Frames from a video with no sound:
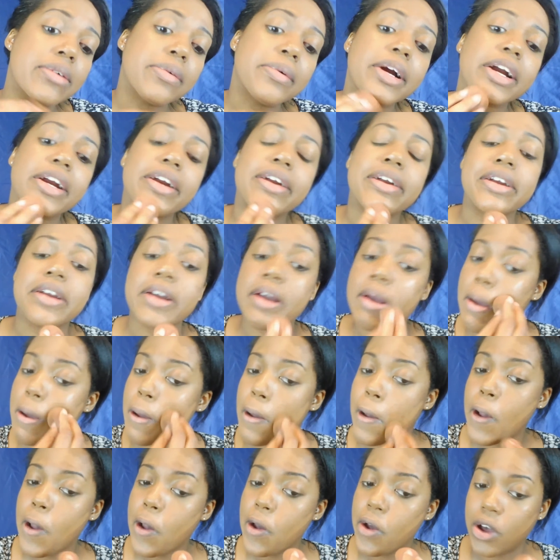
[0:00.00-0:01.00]
it work.
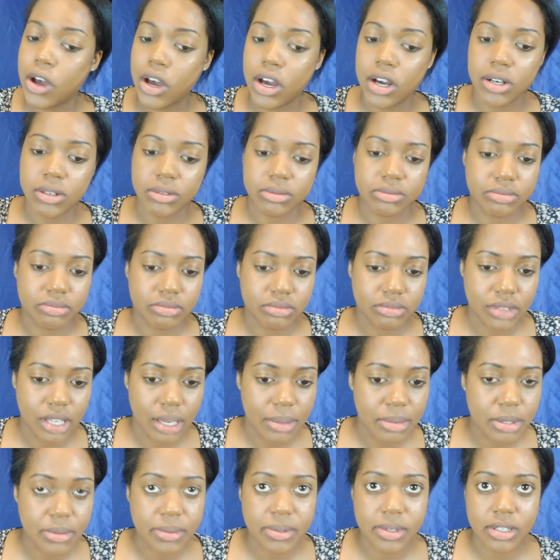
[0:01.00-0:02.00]
Oh,
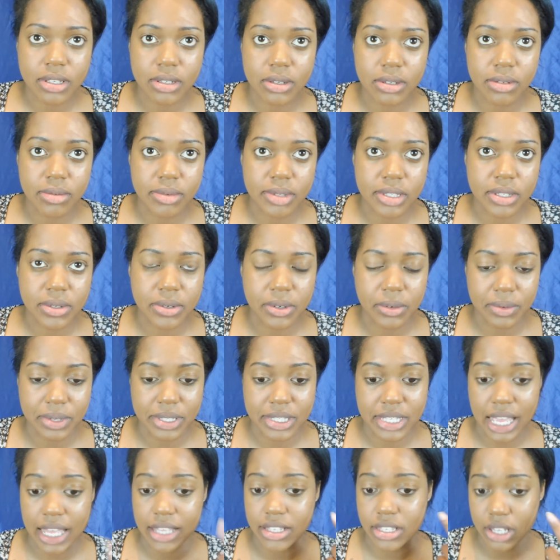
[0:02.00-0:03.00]
I'm supposed to only be doing
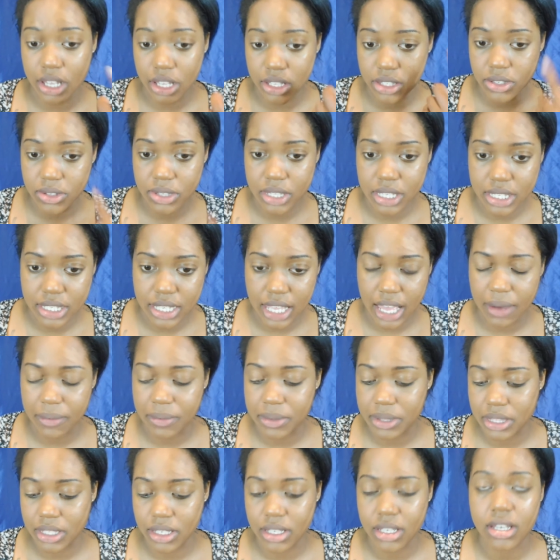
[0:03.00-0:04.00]
one side, so I'll do this side
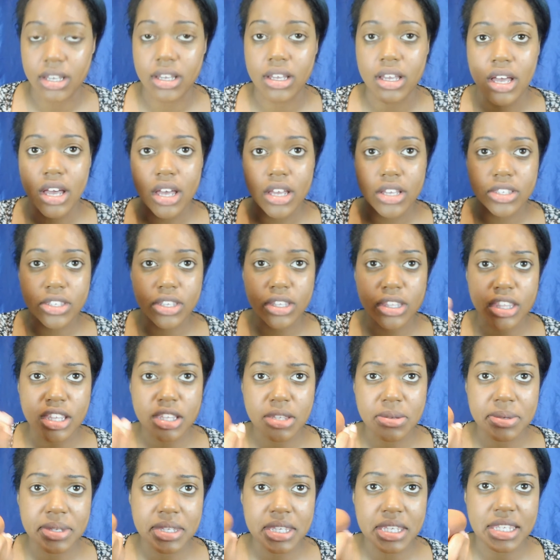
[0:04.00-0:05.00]
with the, so
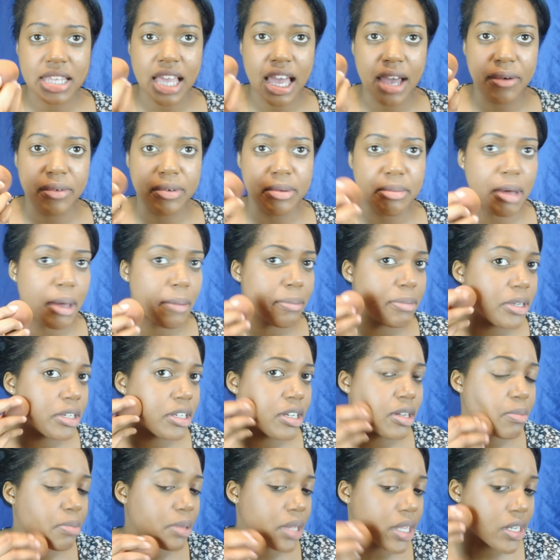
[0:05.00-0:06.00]
this was the side with my
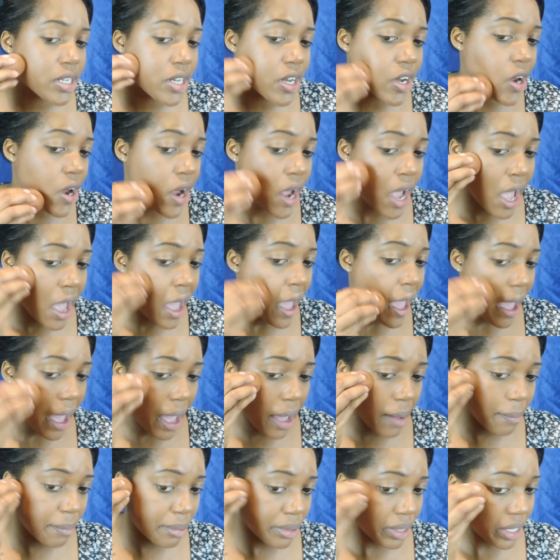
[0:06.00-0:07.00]
beauty blender.
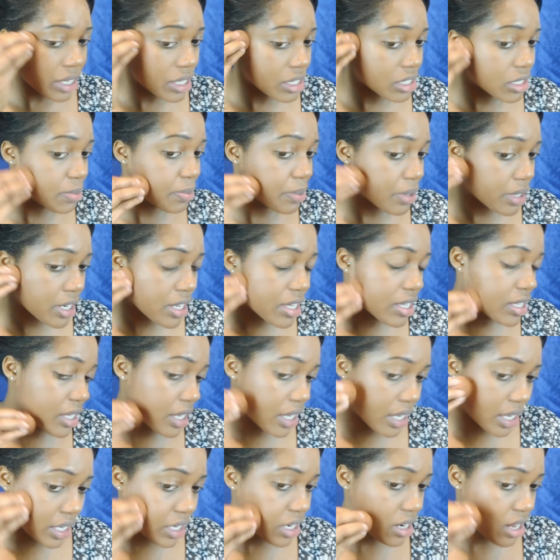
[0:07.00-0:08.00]
It blends pretty
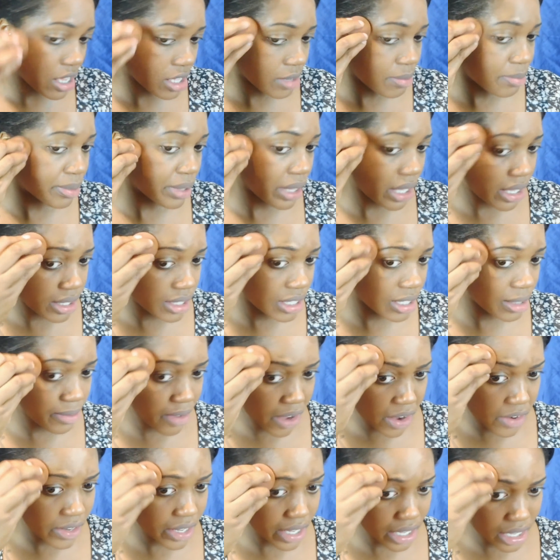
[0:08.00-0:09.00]
good. It blends
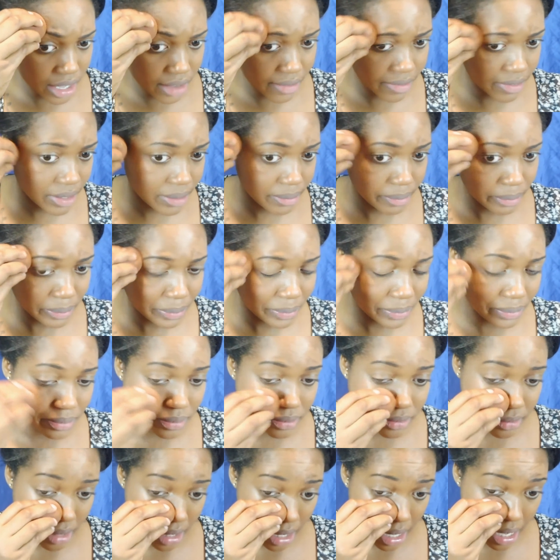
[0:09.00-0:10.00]
very even.
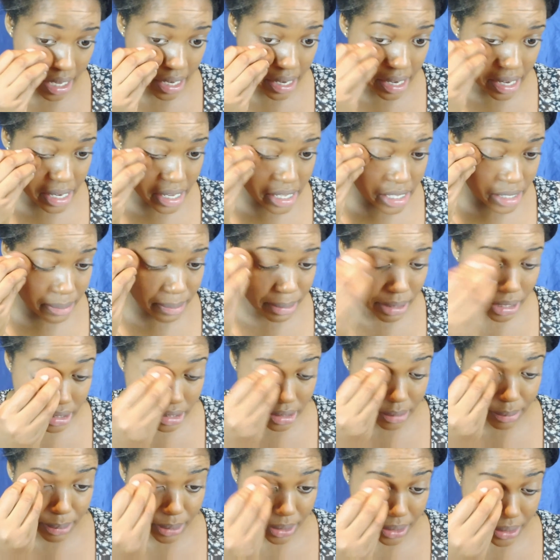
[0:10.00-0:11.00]
And it is
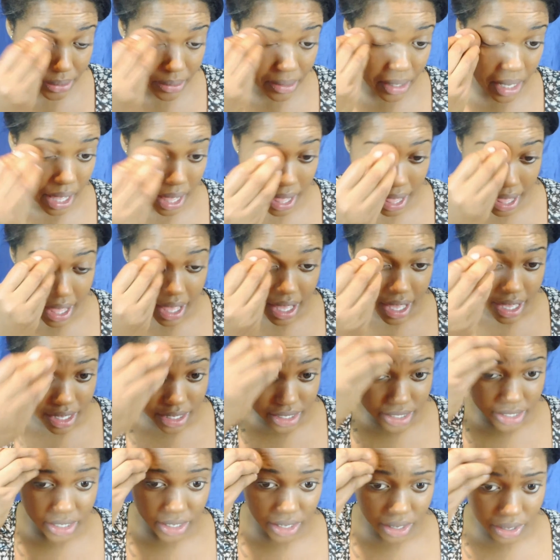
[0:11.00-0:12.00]
buildable.
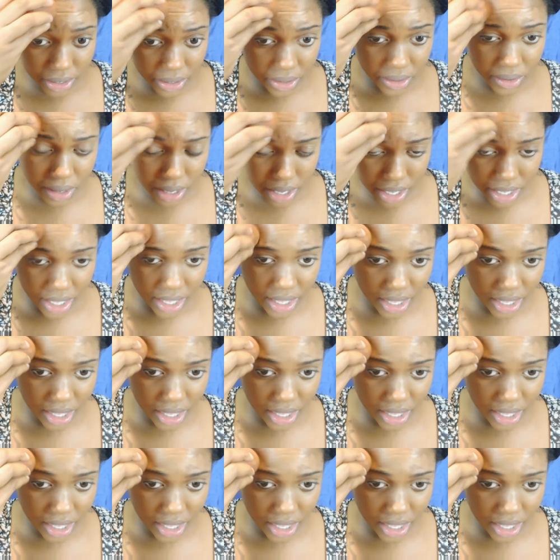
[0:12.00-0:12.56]
So